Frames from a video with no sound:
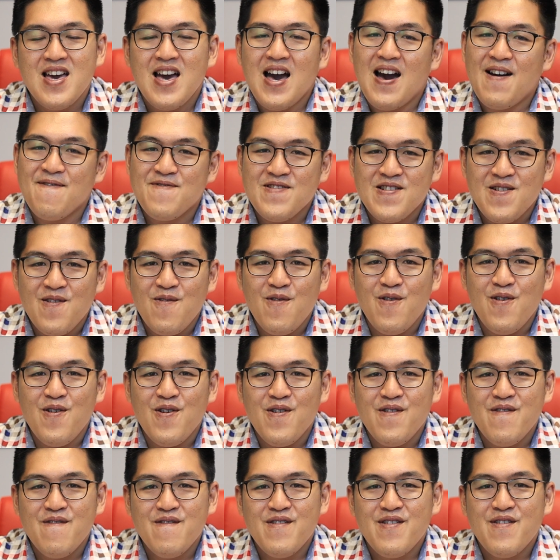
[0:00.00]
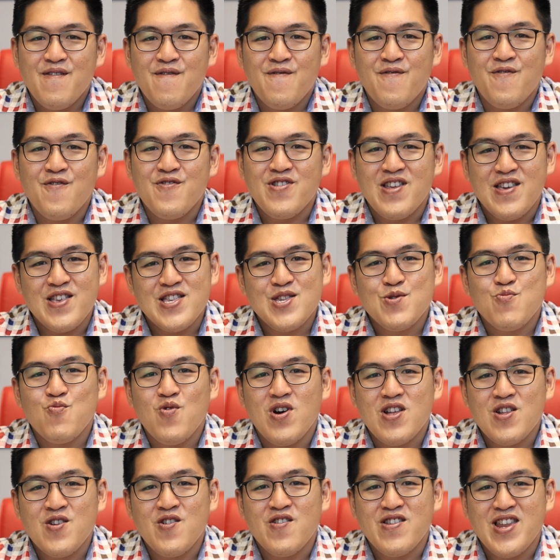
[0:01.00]
After all, food is
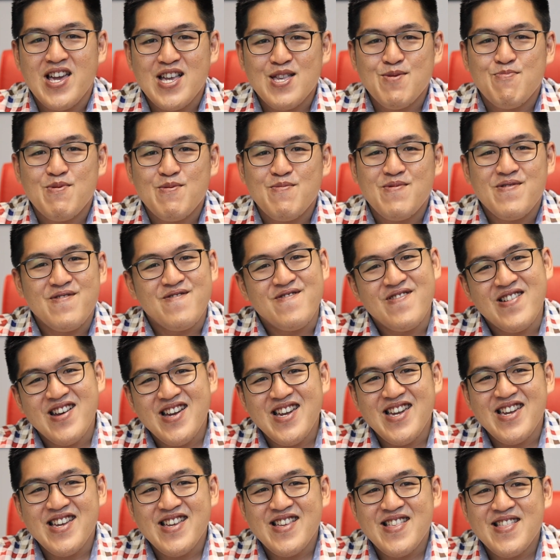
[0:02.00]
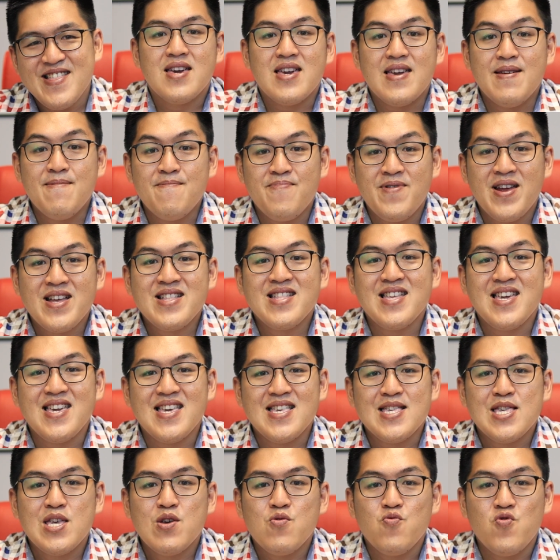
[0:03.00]
what connects people, right? In
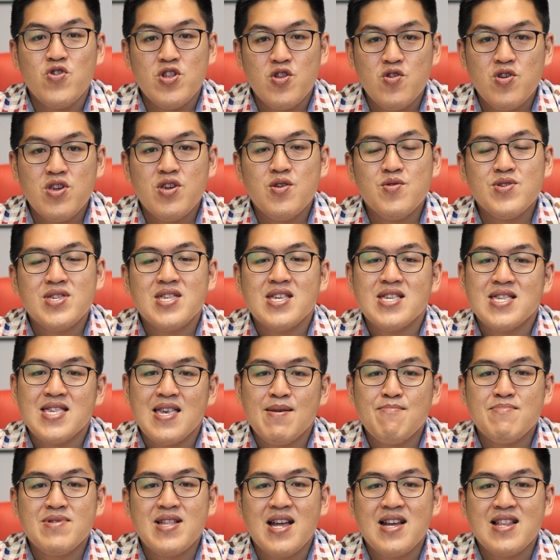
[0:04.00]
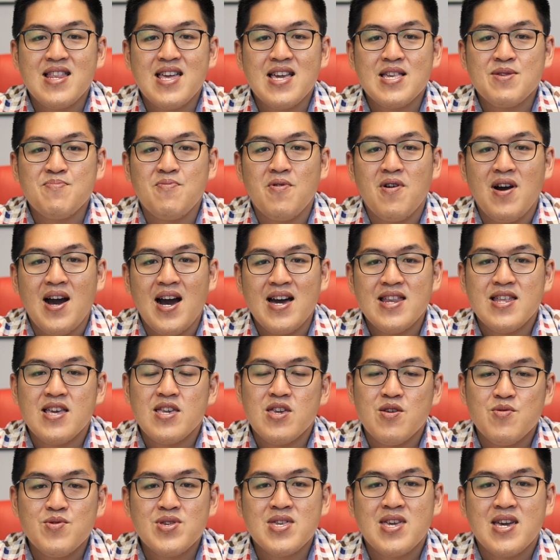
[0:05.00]
practice, we do use the same techniques for other
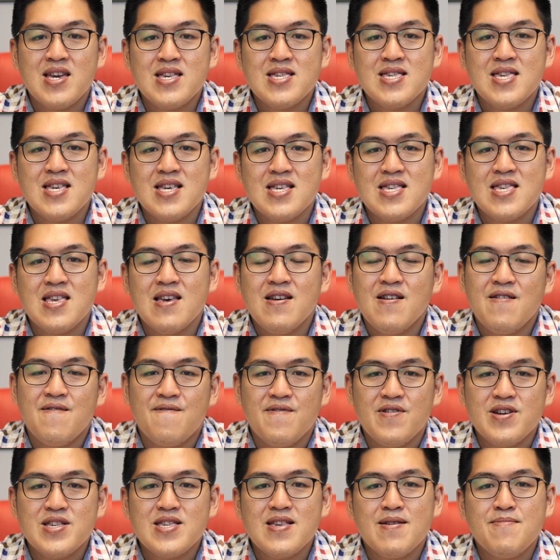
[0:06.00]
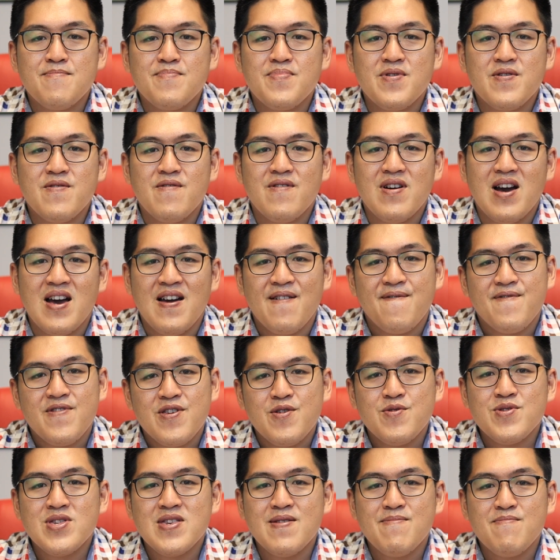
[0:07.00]
use cases. For example, I have
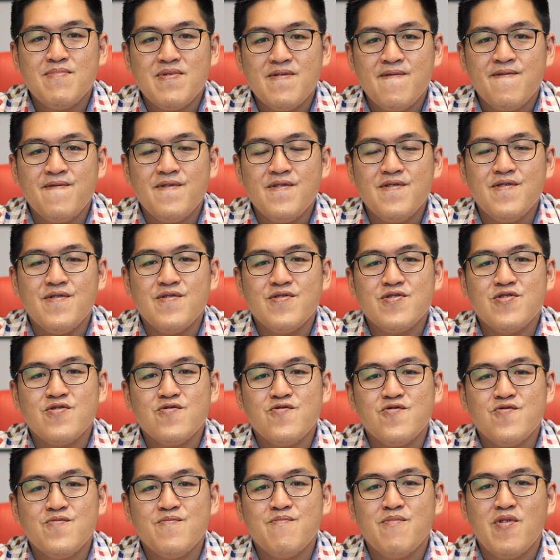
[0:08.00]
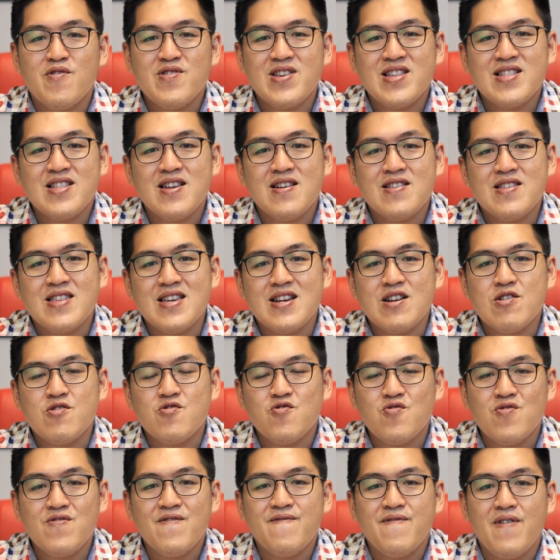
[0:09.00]
used it before to monitor the
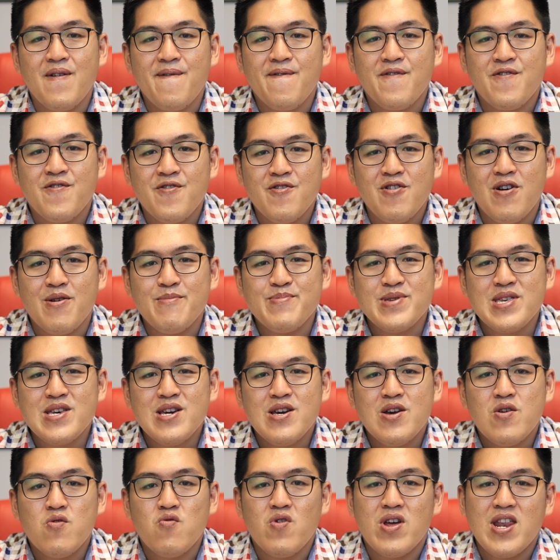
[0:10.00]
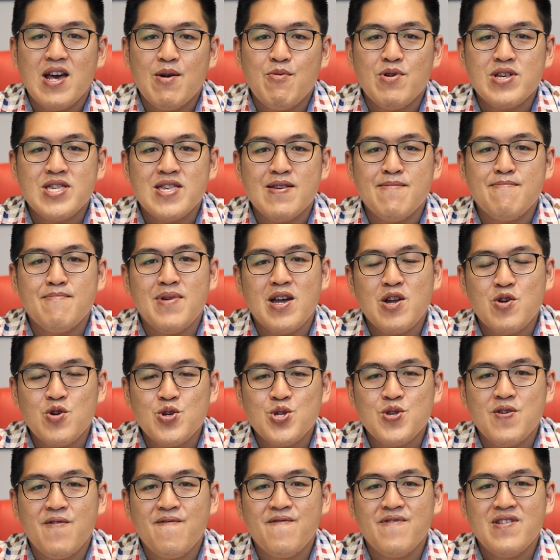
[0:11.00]
growth of crops when I was in
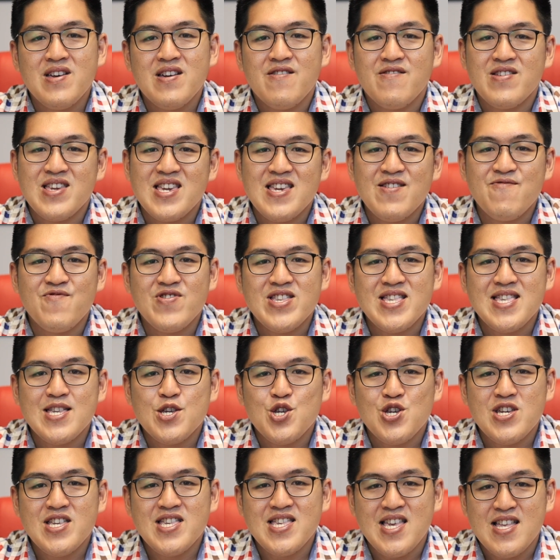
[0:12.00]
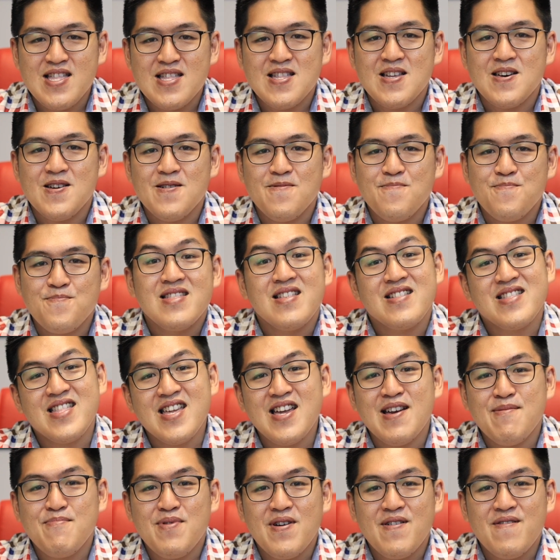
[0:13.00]
Microsoft e-research center. Now
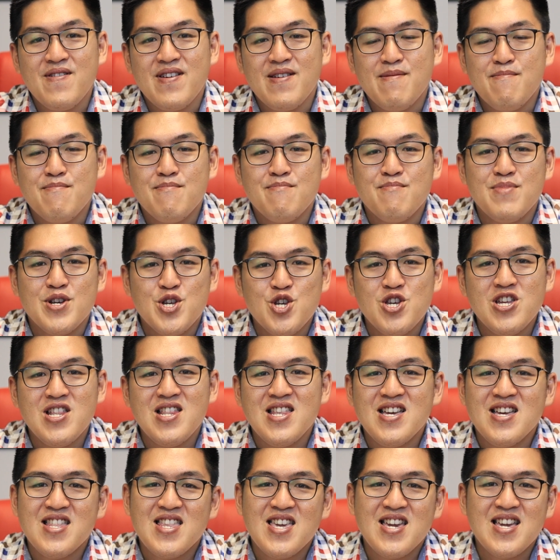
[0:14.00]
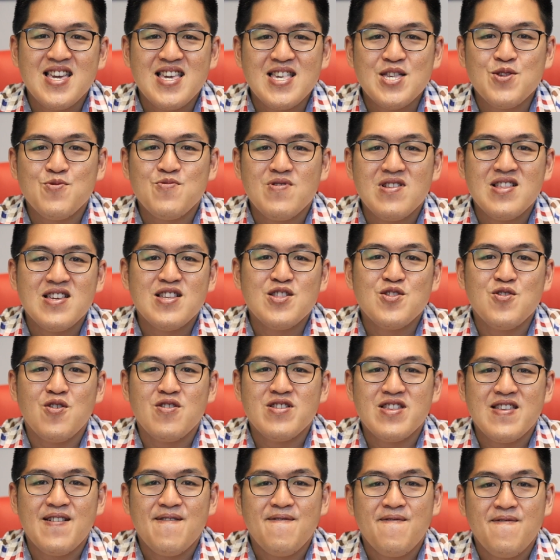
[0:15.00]
think about it, machine learning is really
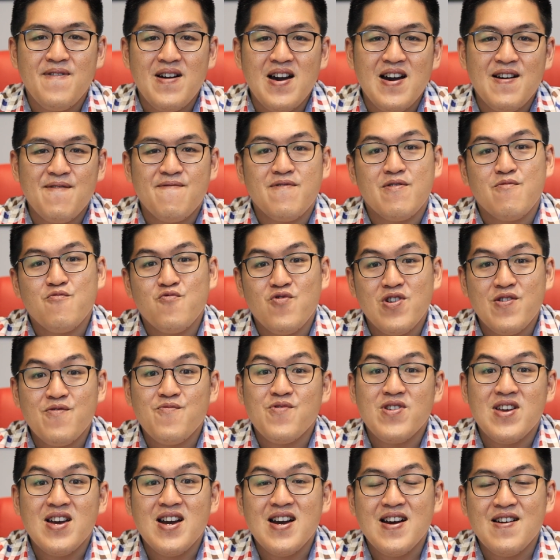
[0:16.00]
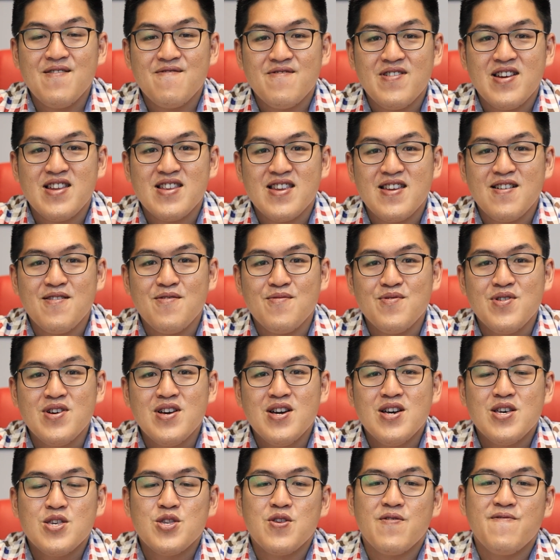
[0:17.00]
not that far from where we are right now.
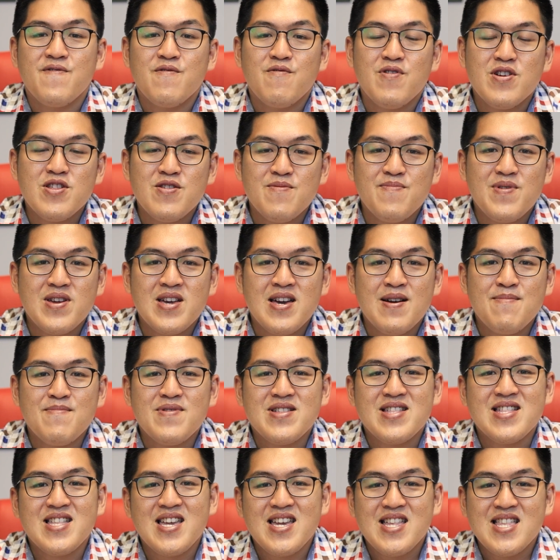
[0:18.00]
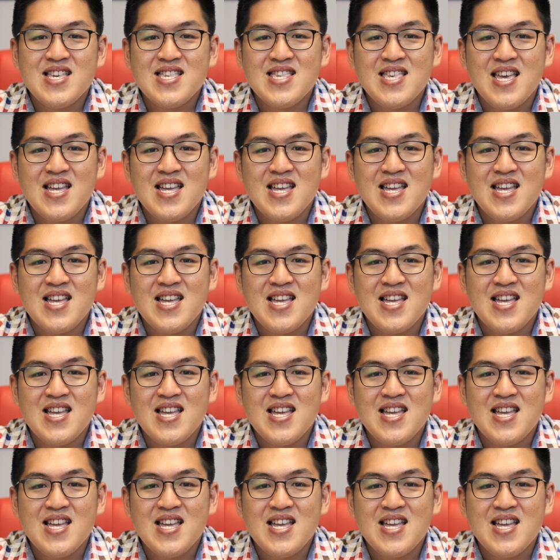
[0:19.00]
So if you want to become a data